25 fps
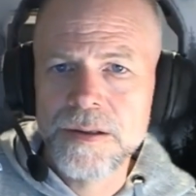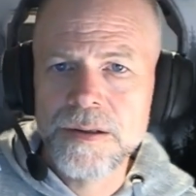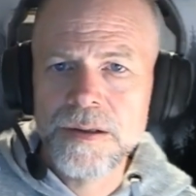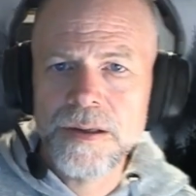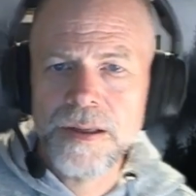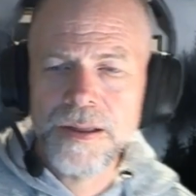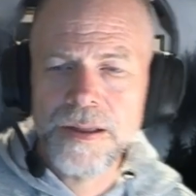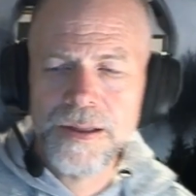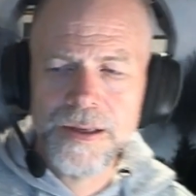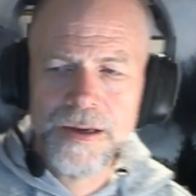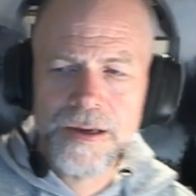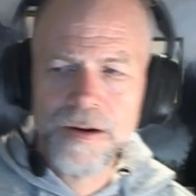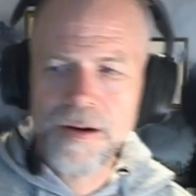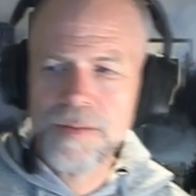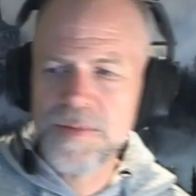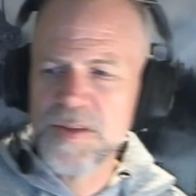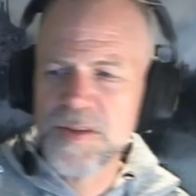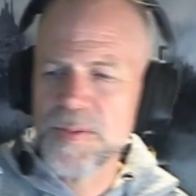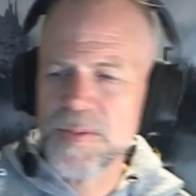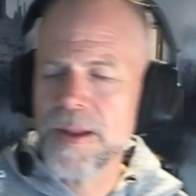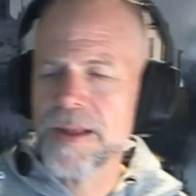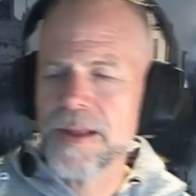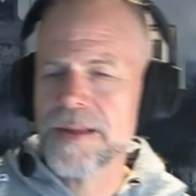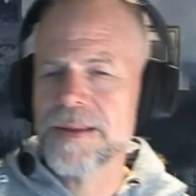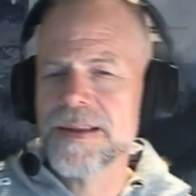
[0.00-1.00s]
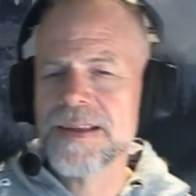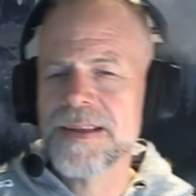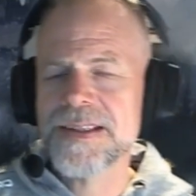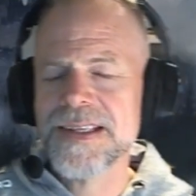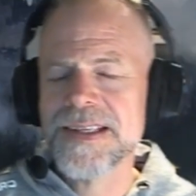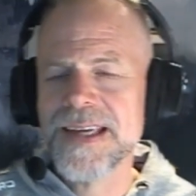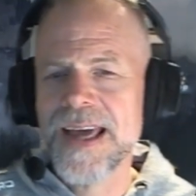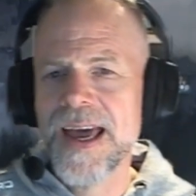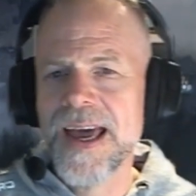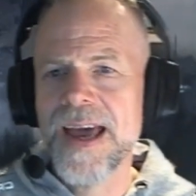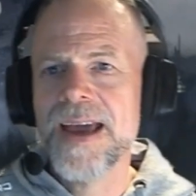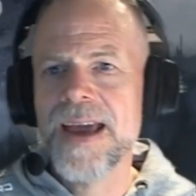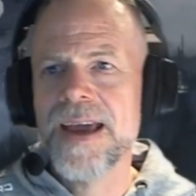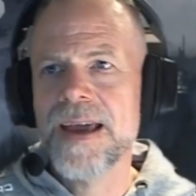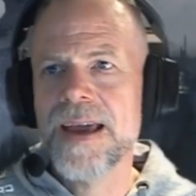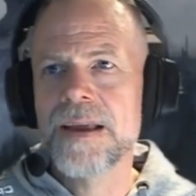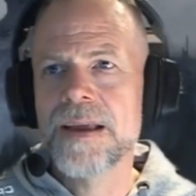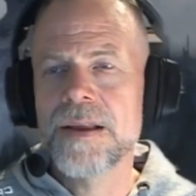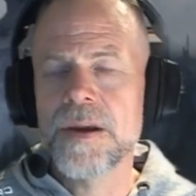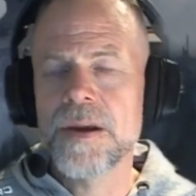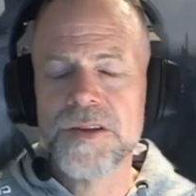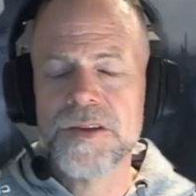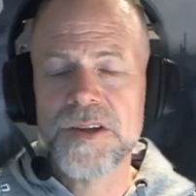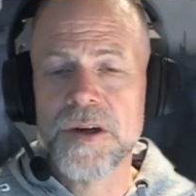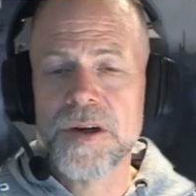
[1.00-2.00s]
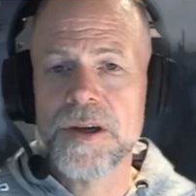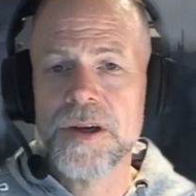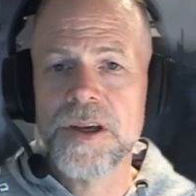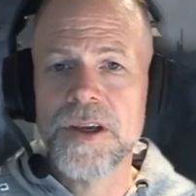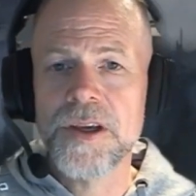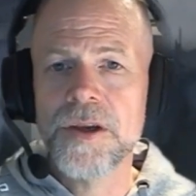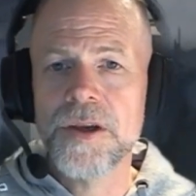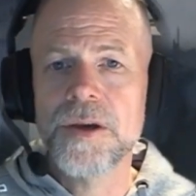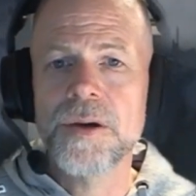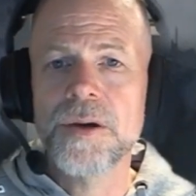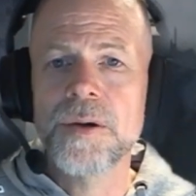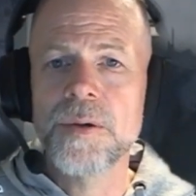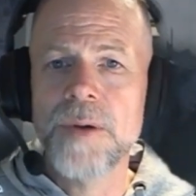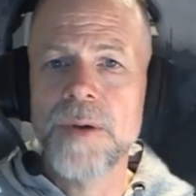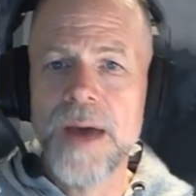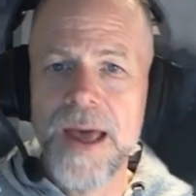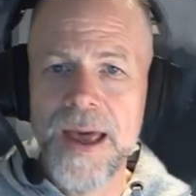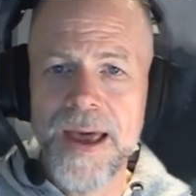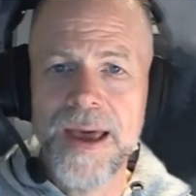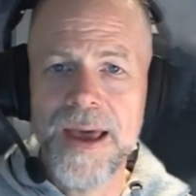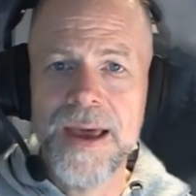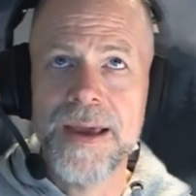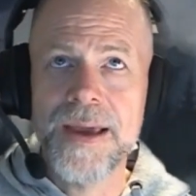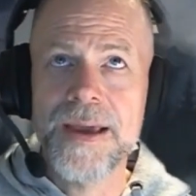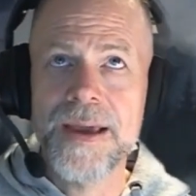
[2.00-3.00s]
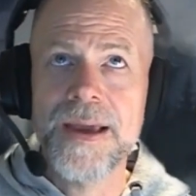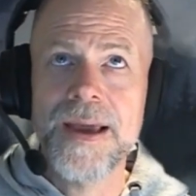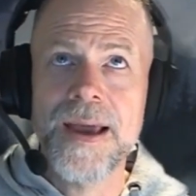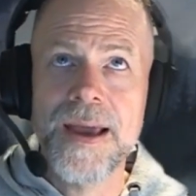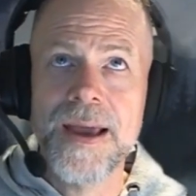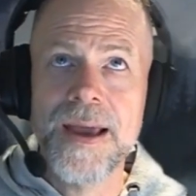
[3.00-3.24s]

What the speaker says: and here I'm spelling this Q-A-S-H-I-D-A.